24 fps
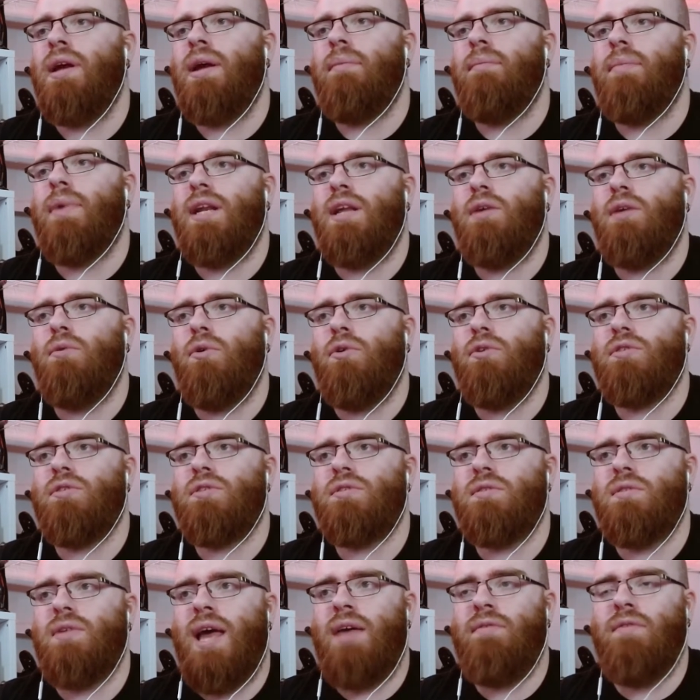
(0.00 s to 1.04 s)
But he
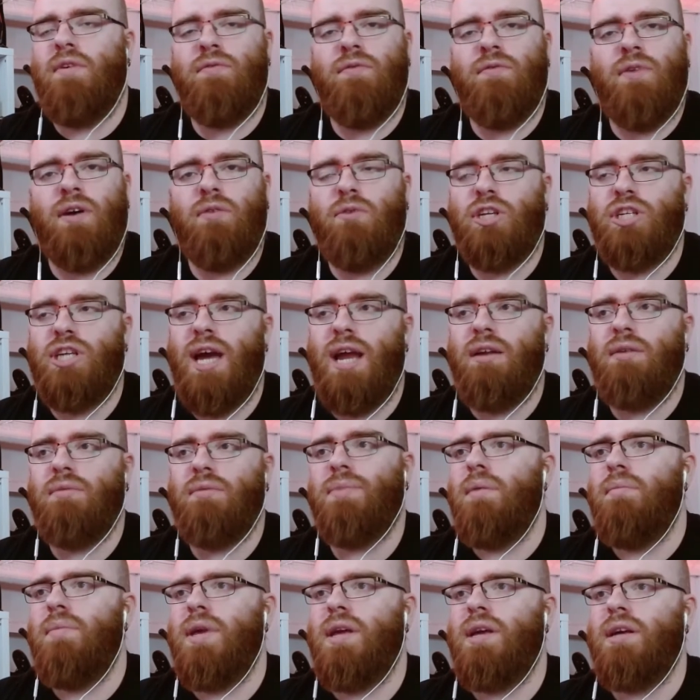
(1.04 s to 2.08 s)
was having fun with Sharon
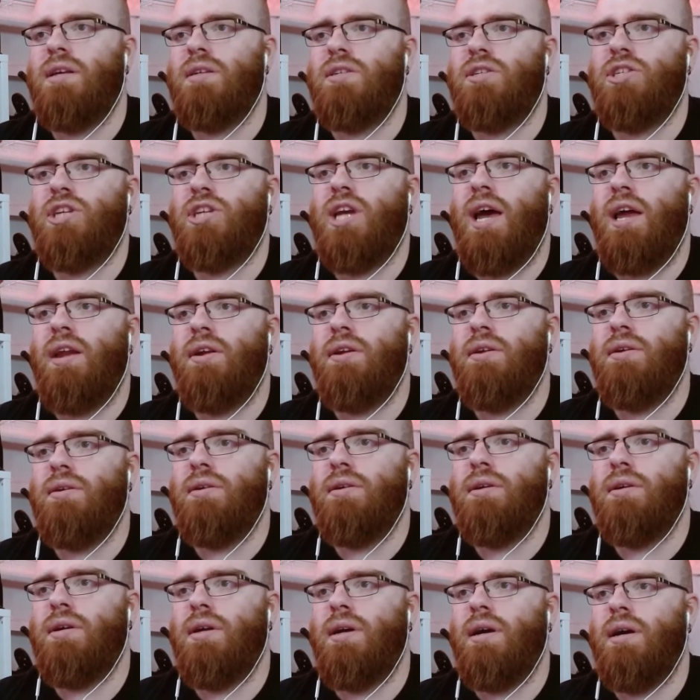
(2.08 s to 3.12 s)
because Sharon
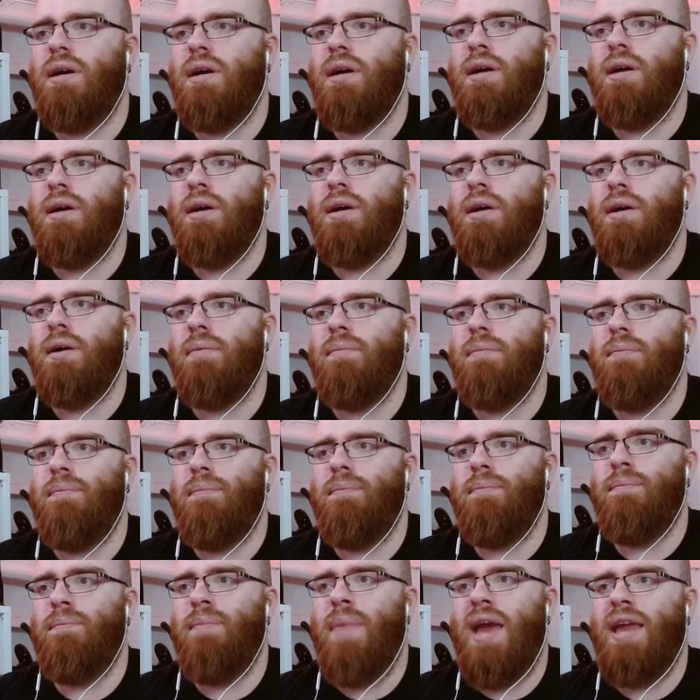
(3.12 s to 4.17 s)
uh,
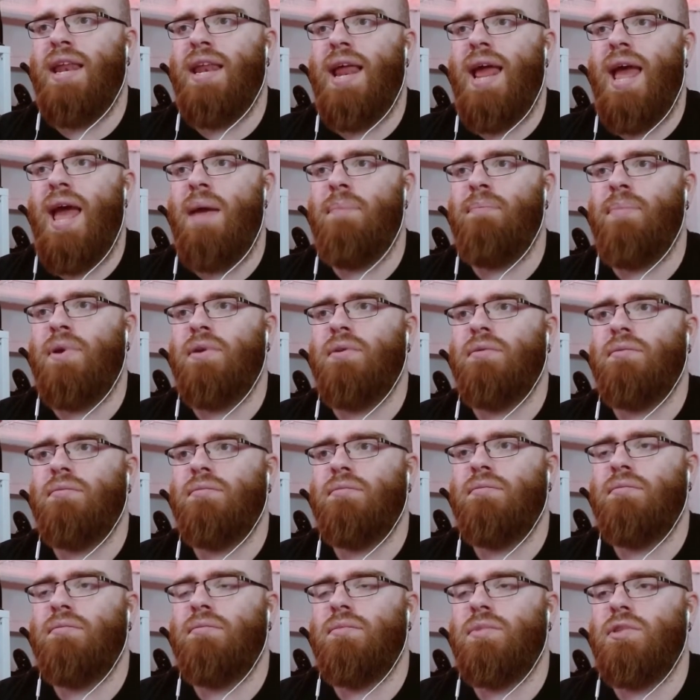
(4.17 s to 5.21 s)
made it happen.
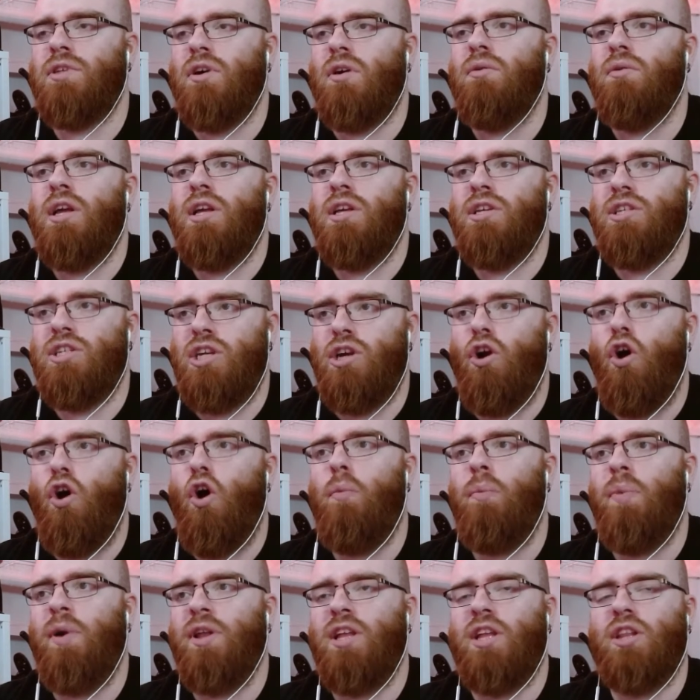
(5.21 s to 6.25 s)
So she
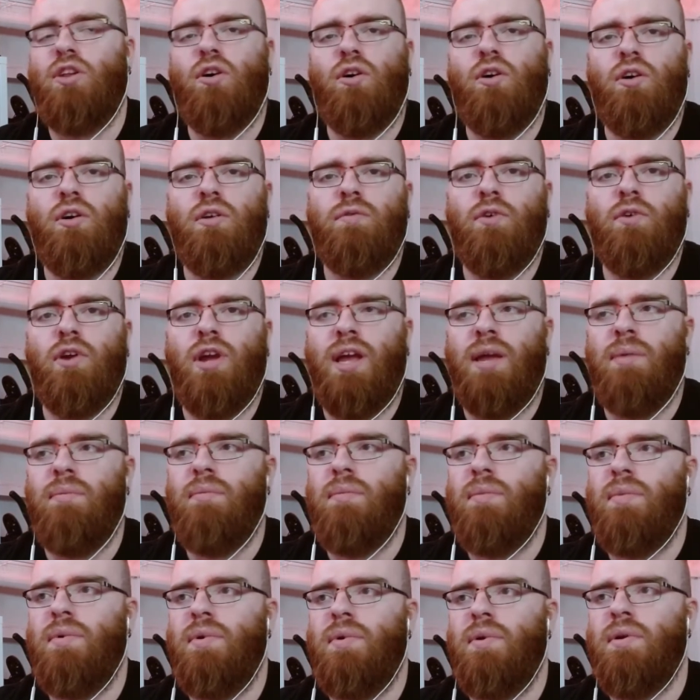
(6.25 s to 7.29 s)
opened the door for him,
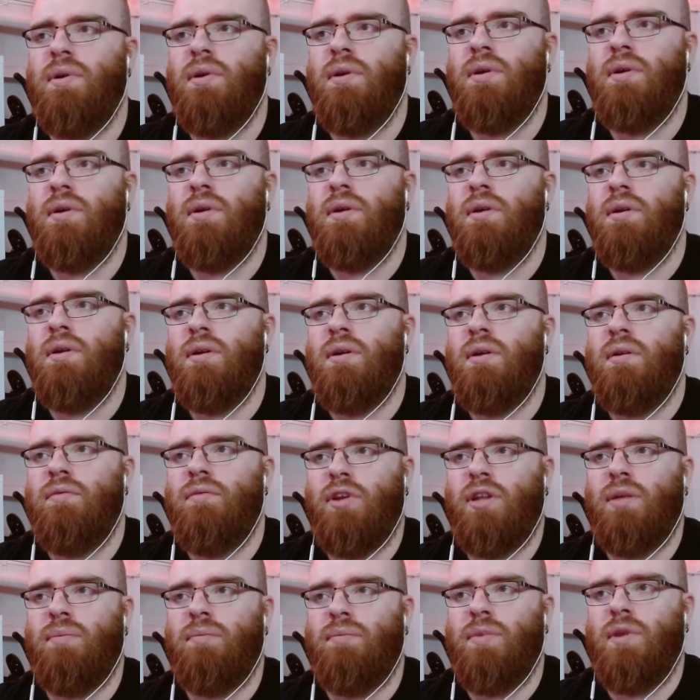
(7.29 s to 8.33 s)

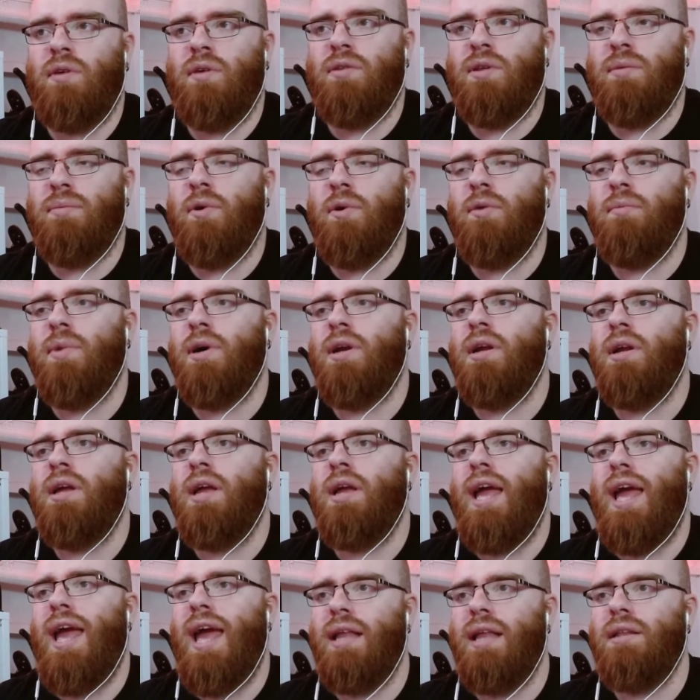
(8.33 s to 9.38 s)
for the non the bomber,
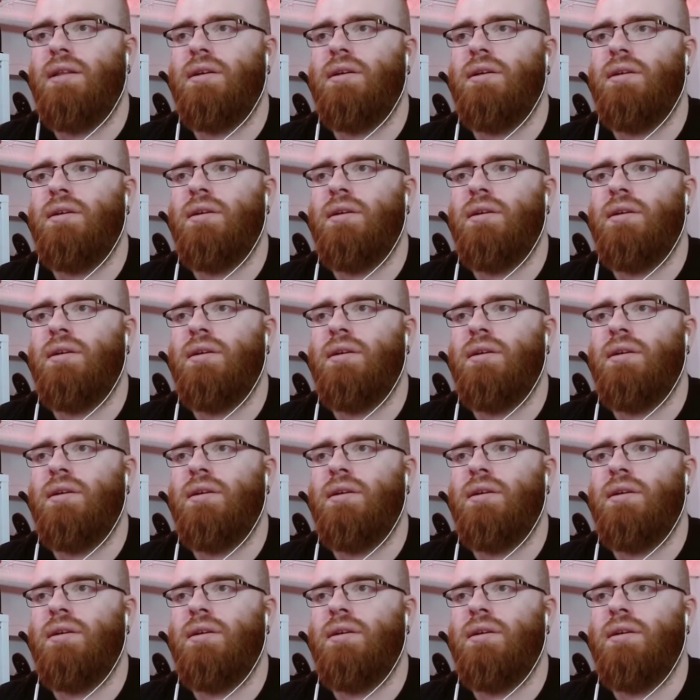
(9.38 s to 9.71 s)
and